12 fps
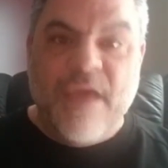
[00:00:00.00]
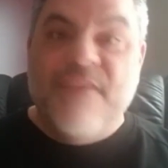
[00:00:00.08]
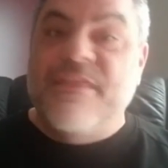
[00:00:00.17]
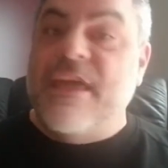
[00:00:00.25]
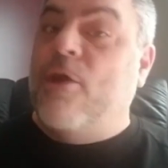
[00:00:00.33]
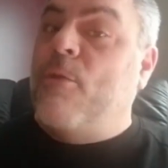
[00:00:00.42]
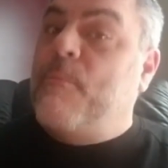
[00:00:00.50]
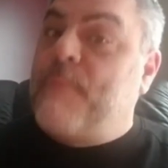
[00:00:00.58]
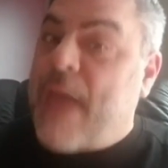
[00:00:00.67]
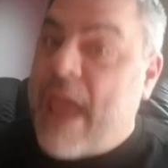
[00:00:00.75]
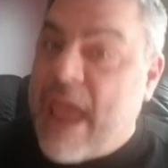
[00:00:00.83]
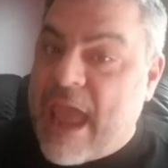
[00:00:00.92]
They don't
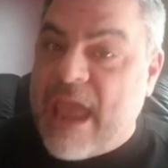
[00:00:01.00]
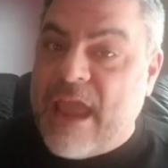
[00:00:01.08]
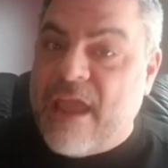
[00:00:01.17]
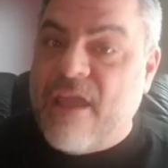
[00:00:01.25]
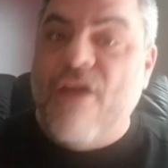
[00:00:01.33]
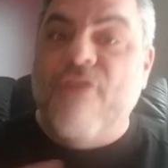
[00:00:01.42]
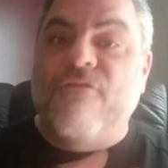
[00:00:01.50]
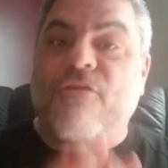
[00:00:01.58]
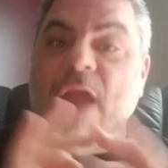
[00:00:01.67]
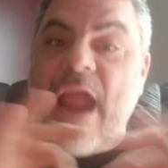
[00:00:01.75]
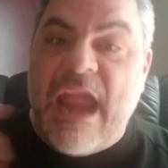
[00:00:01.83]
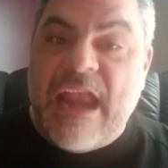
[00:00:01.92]
pay
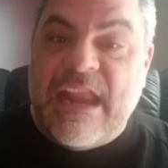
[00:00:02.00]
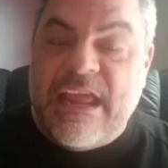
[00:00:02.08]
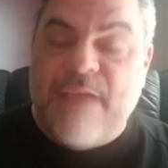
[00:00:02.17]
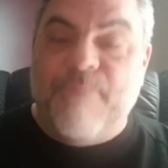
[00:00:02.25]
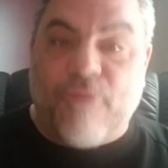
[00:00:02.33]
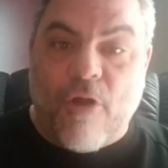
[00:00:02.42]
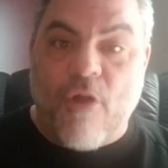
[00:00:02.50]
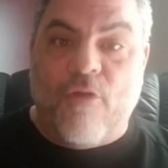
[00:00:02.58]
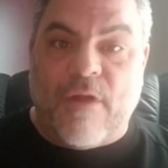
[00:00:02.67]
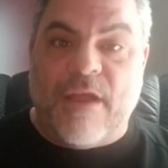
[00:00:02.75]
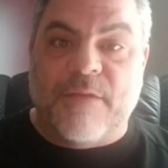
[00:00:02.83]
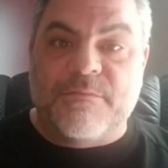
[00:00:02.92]
for any
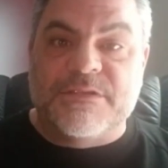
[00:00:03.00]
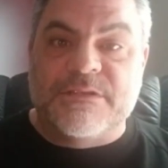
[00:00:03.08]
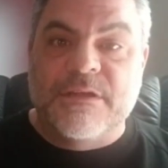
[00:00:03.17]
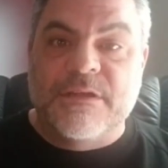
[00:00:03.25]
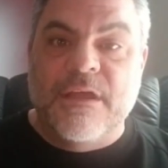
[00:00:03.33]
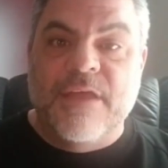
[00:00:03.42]
programs.